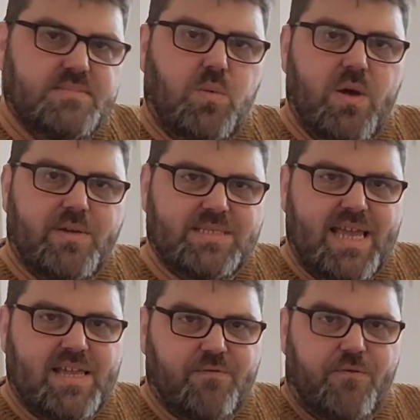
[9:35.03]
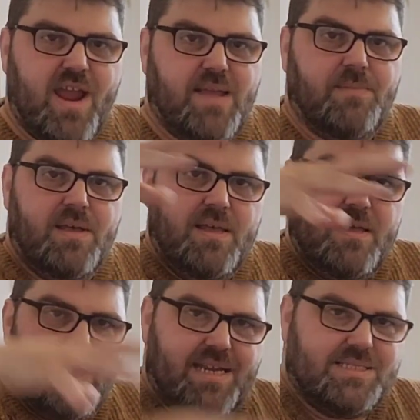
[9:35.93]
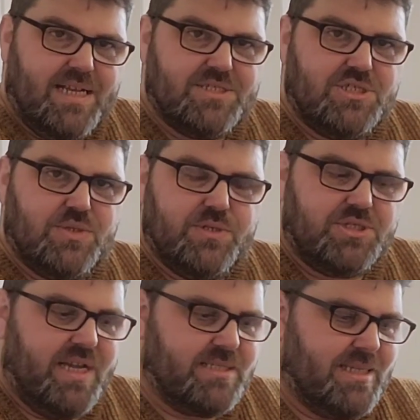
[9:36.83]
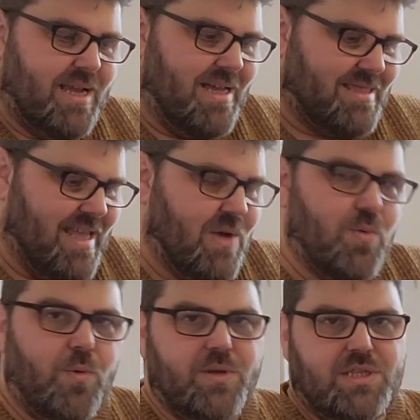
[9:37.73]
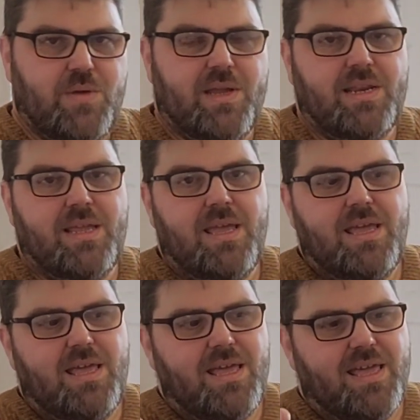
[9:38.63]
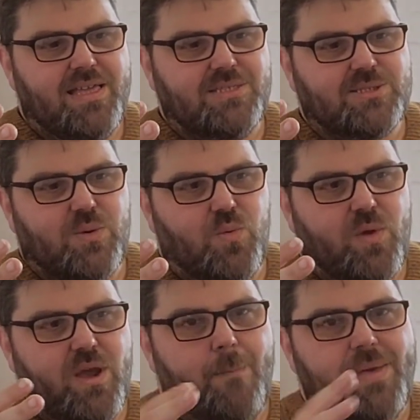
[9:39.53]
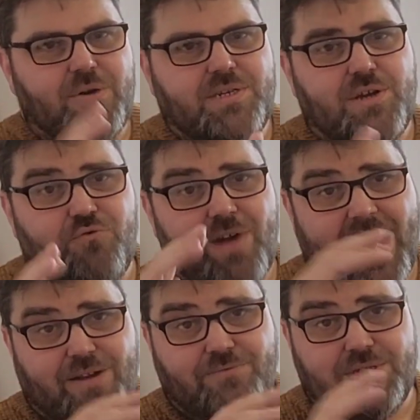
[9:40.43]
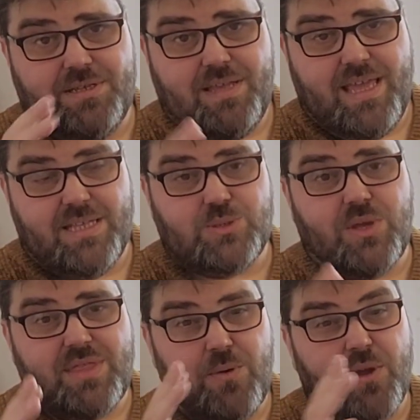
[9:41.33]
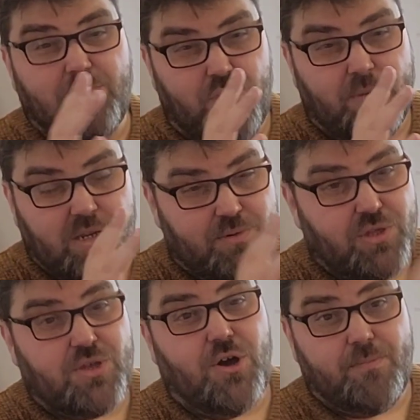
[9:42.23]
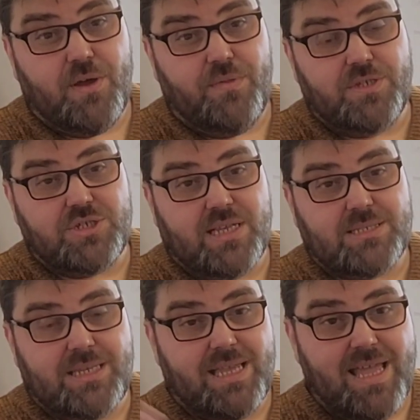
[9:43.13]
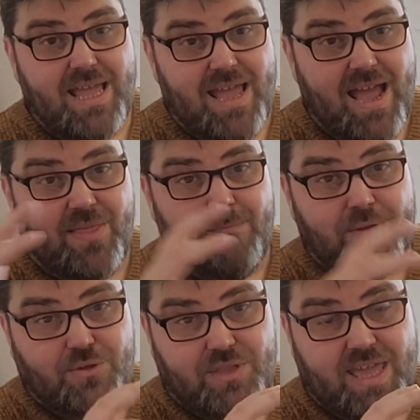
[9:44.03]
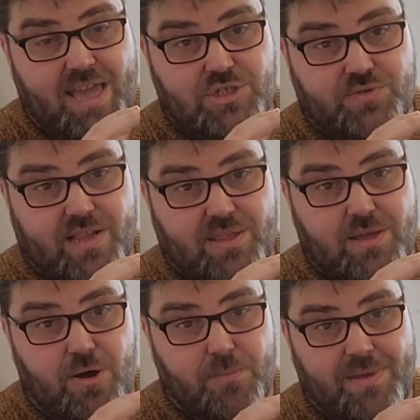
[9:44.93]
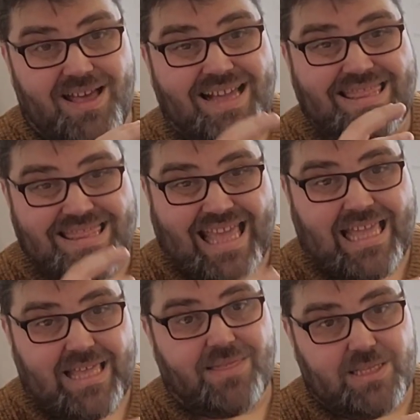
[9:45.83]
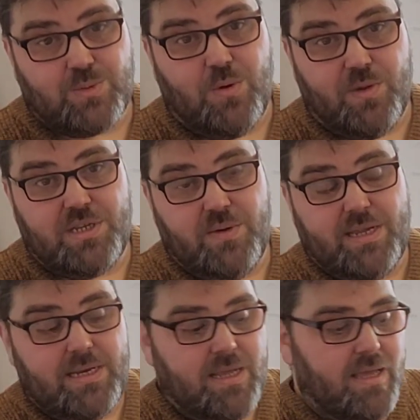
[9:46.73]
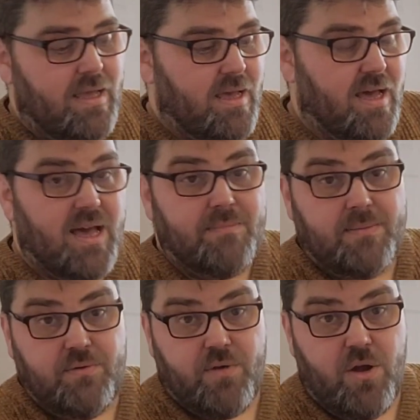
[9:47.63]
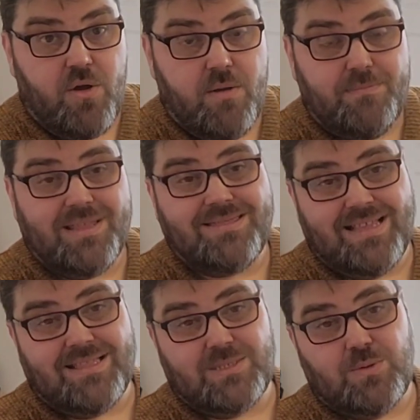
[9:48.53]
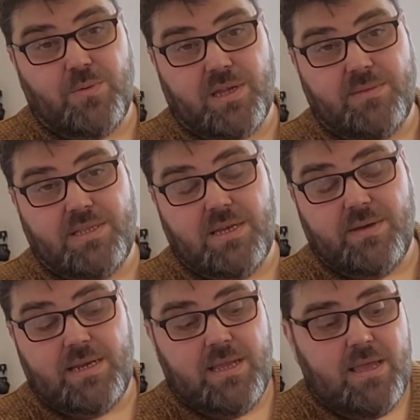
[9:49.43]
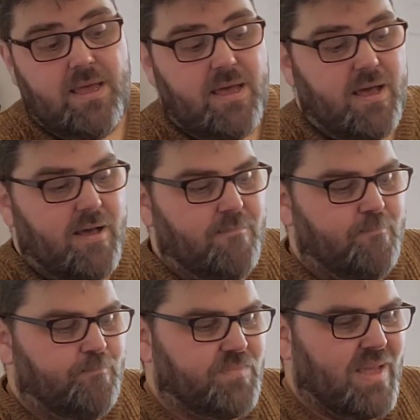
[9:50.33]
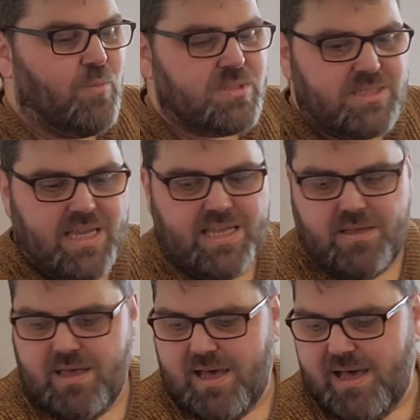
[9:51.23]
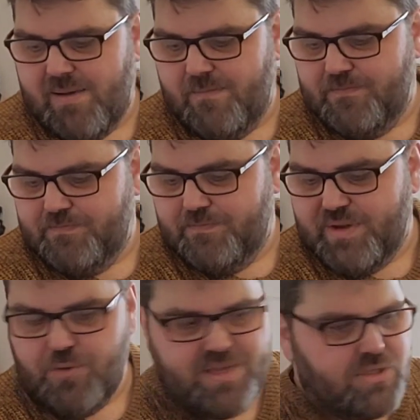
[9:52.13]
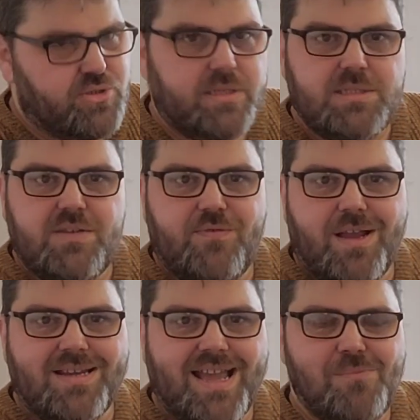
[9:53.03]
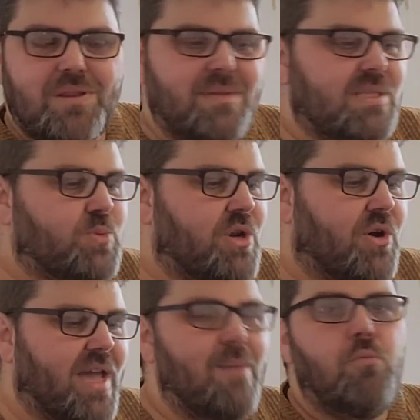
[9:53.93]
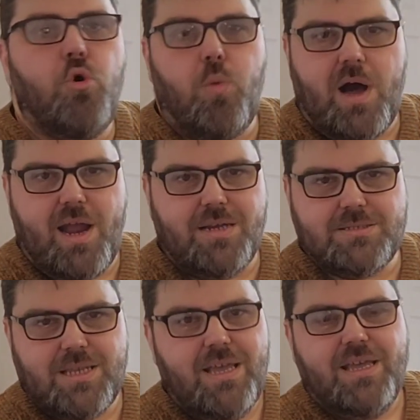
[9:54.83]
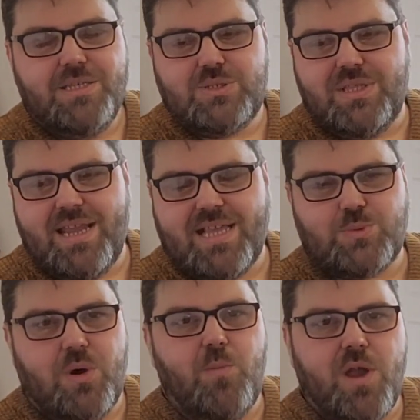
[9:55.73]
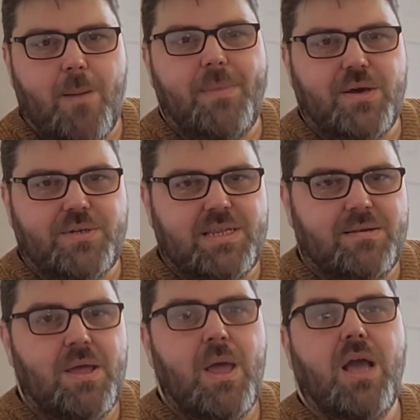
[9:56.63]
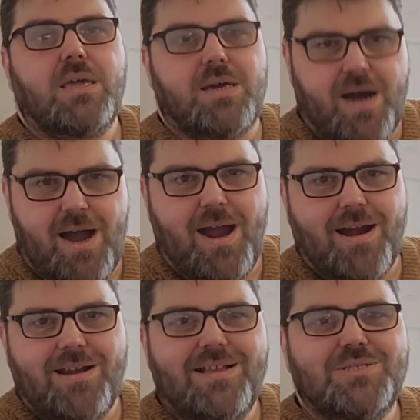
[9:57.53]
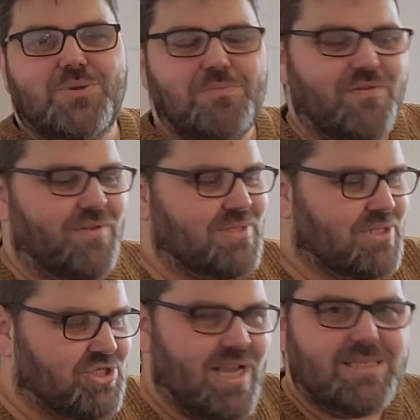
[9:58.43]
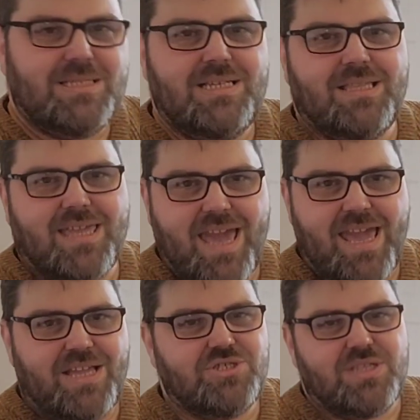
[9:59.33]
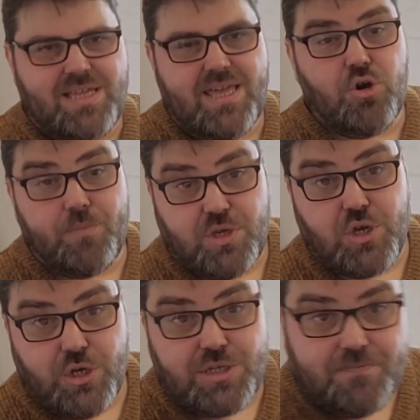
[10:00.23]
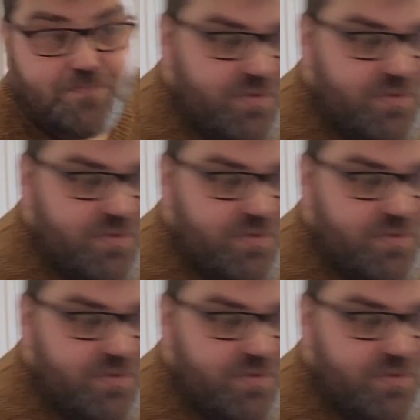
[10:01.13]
where we take a frame and attach it to a chassis, I think what we're doing is we are building around it. So I think we're probably going to put the cockpit on the chassis and then build the cage around the cockpit. I think that's what we're doing. I might be wrong, but I think that's what we're going to be doing. And we'll see. But it'll be interesting to find out. But it means we're not getting more wires. So the next one, we are building car. So we're moving on to the chassis, the cage, it'll be good.